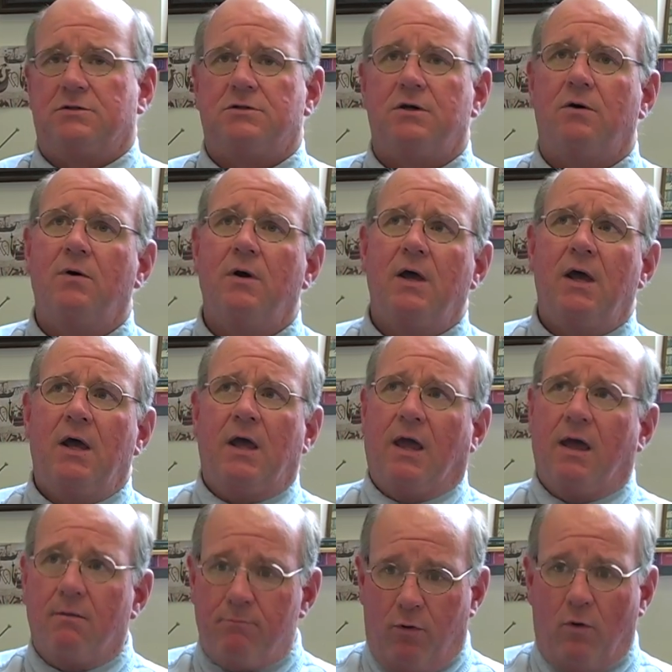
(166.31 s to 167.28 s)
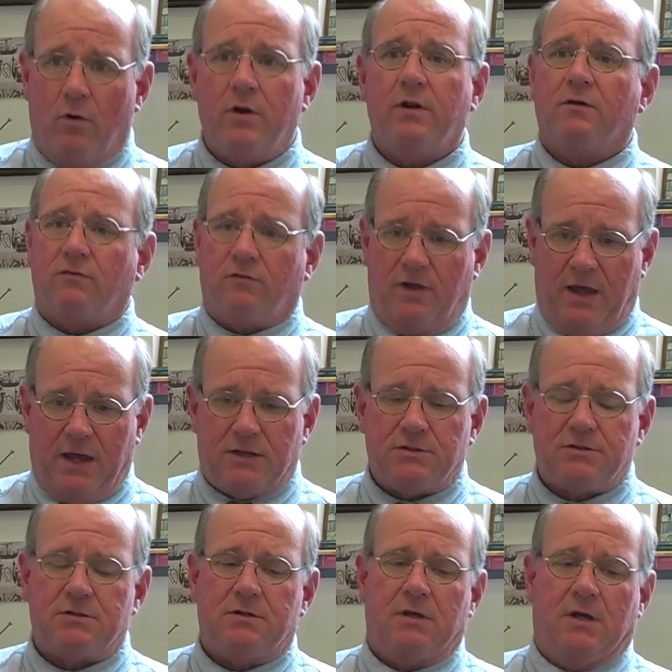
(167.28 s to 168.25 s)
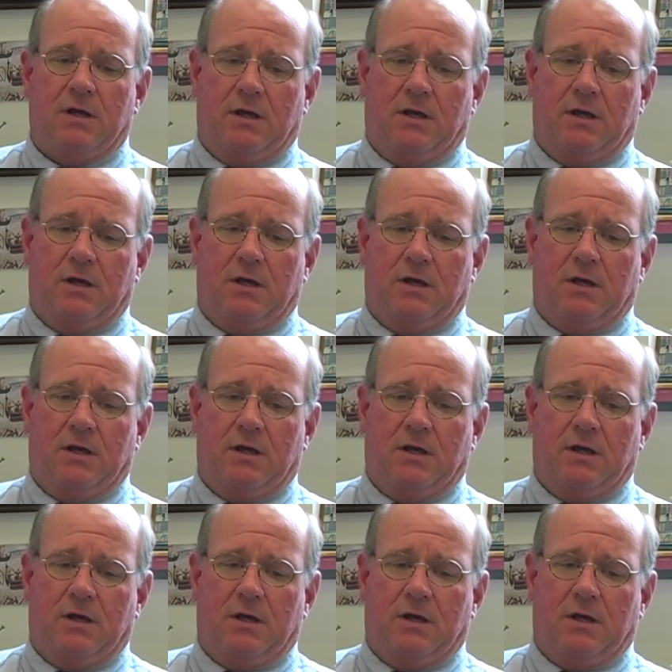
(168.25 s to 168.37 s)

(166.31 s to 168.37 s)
So important texts